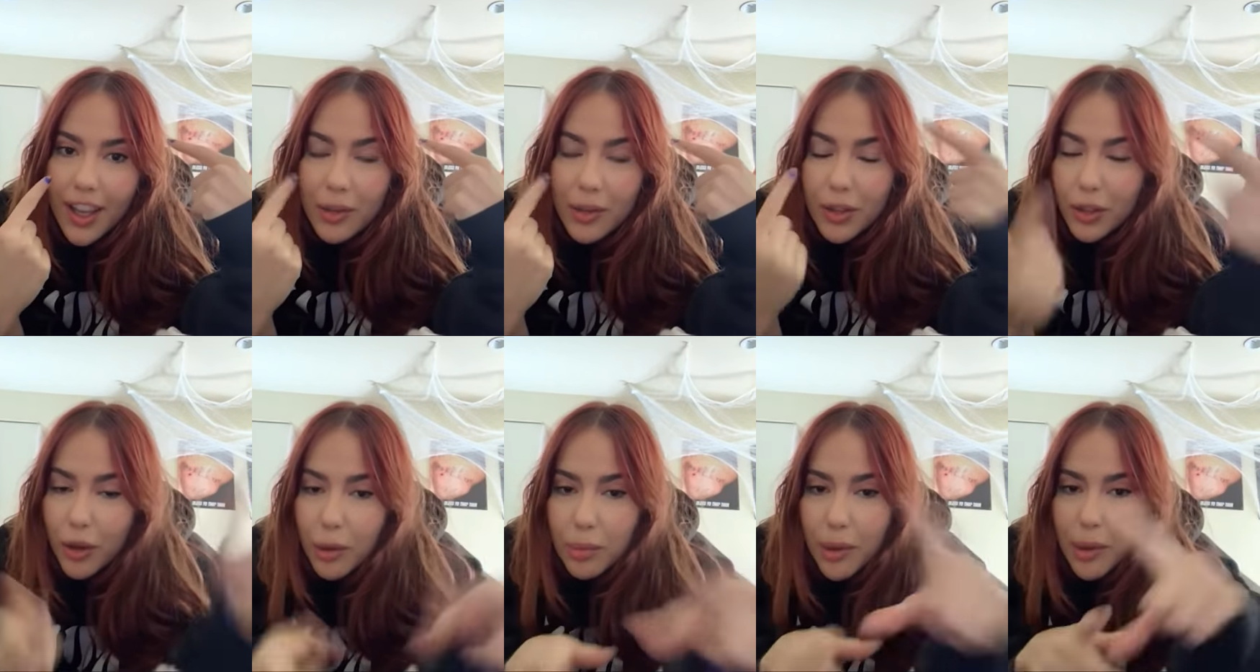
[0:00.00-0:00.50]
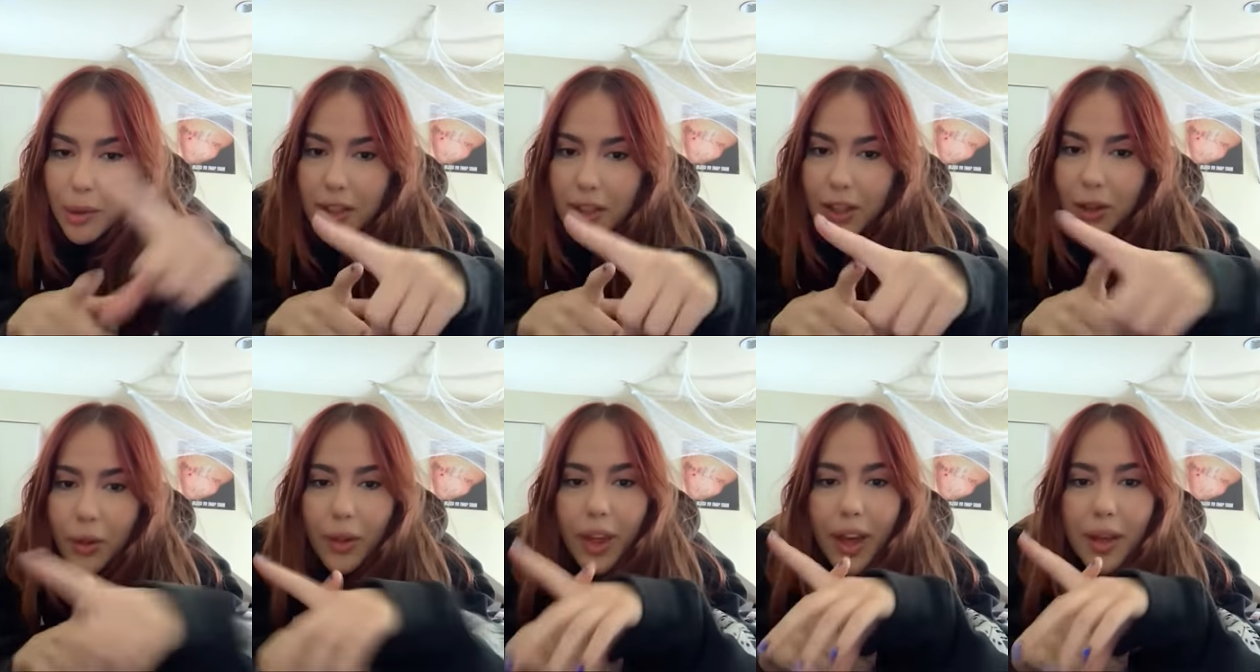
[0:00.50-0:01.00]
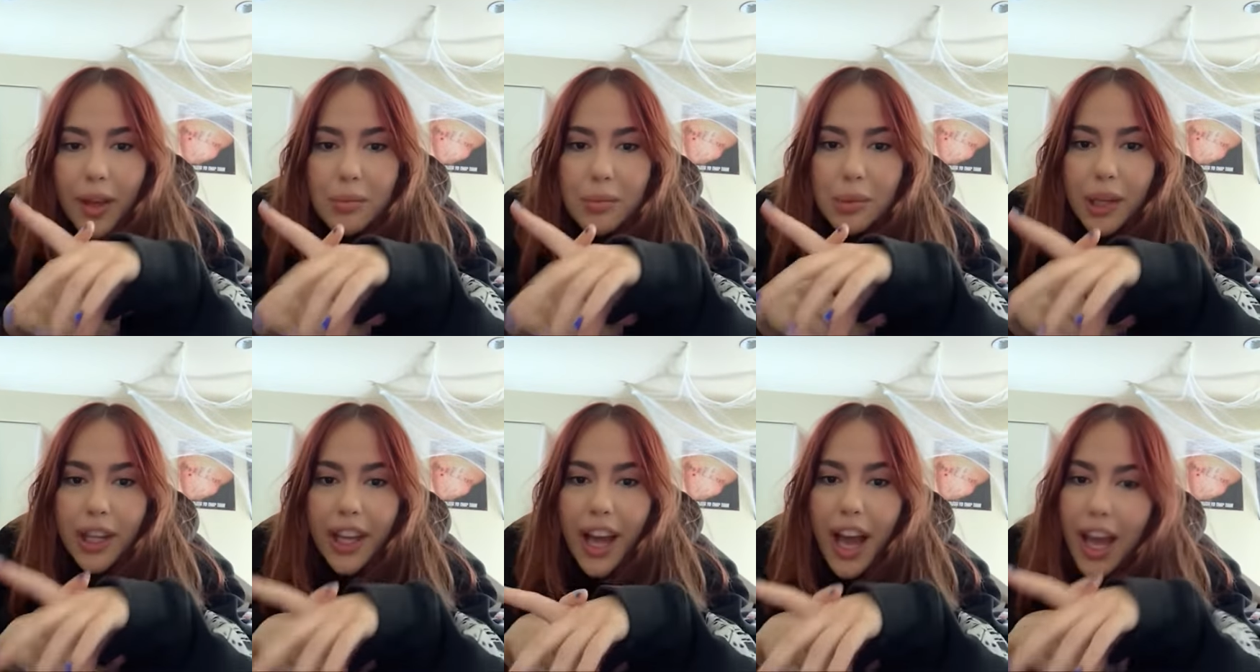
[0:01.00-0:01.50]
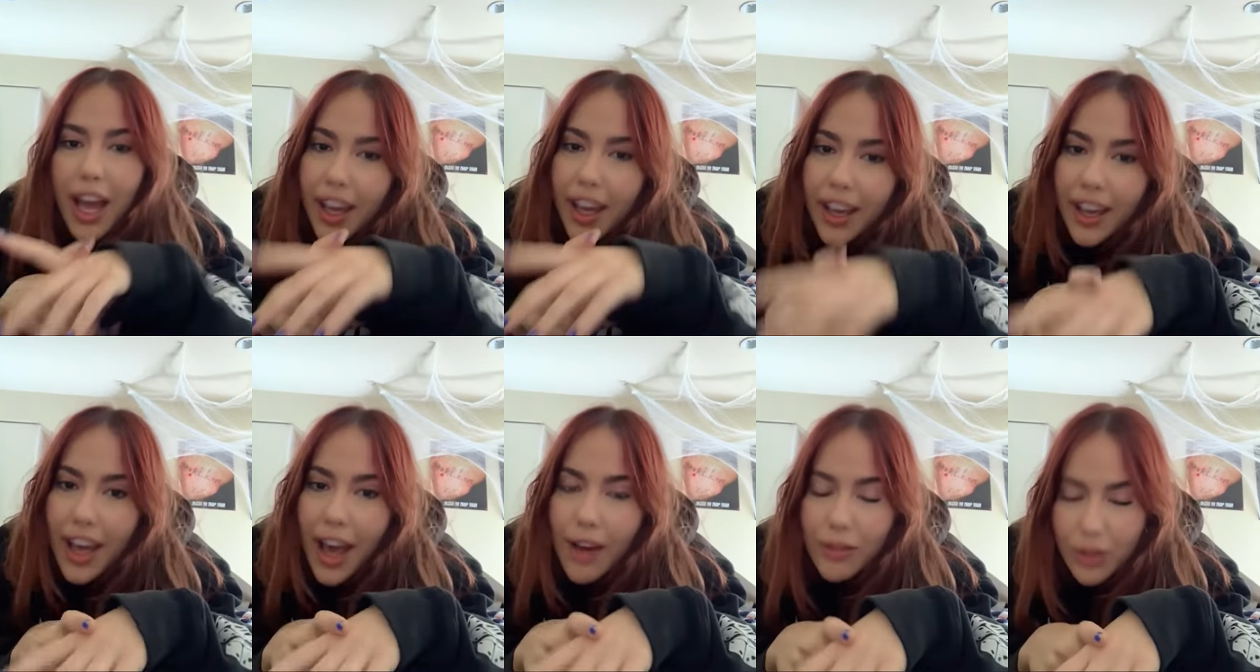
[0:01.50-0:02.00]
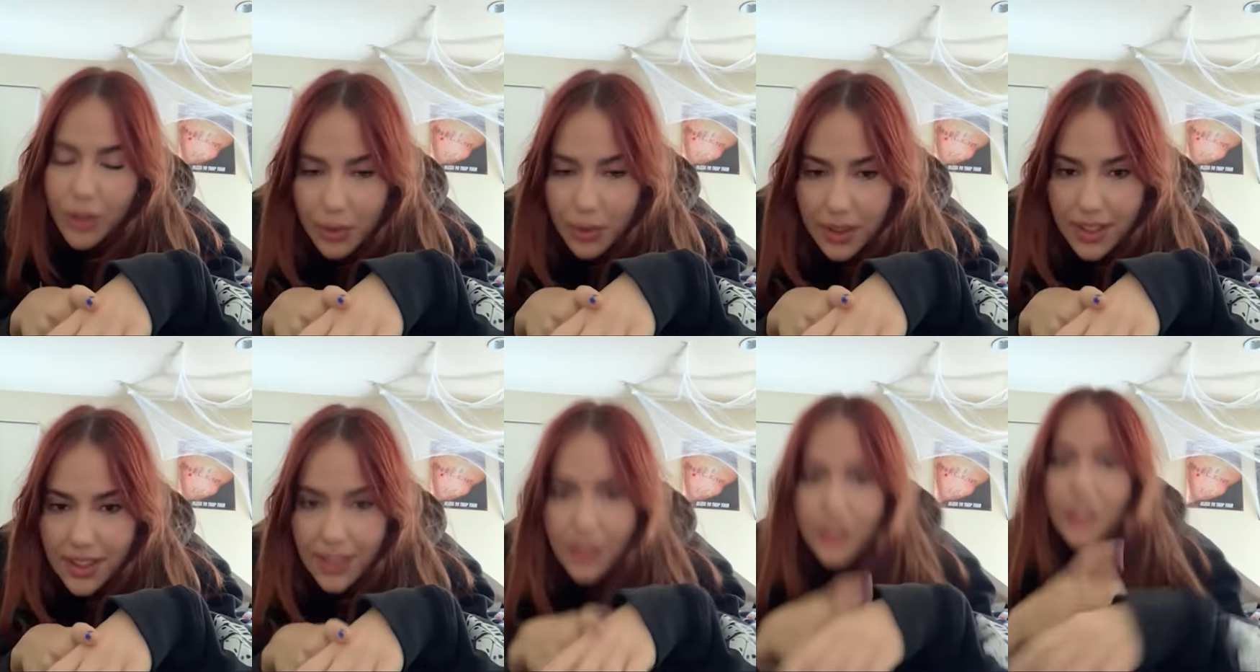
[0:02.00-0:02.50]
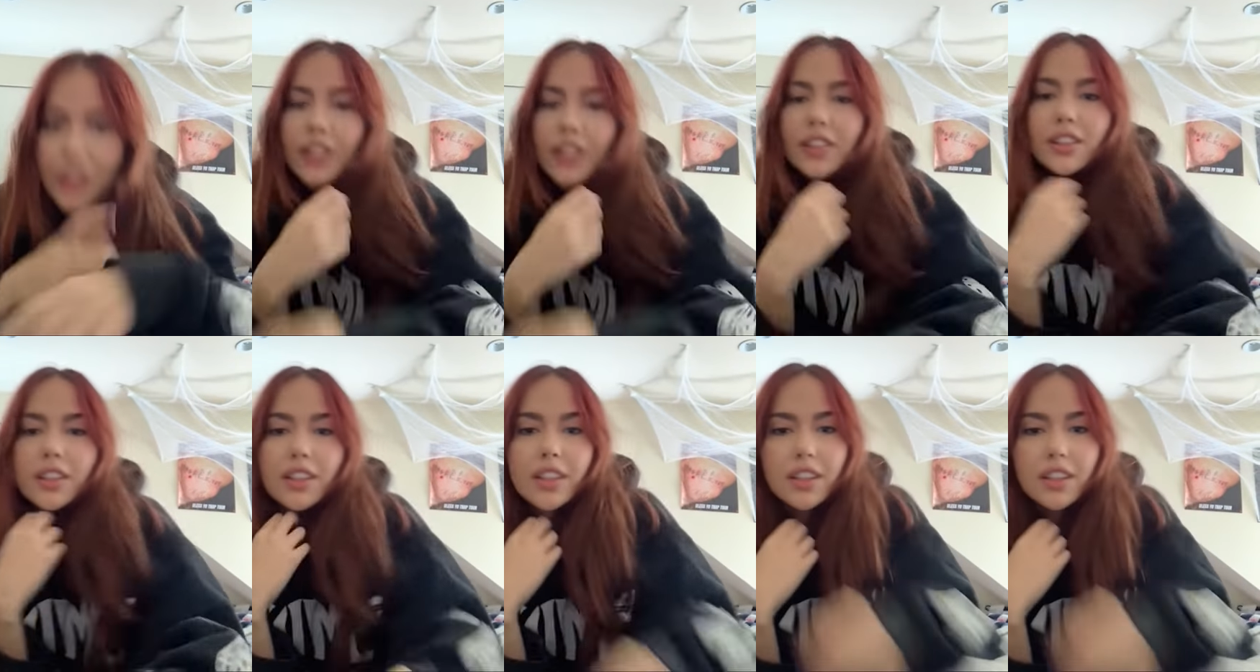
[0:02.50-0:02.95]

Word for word: Y'all probably didn't know that, but I have a twin sister.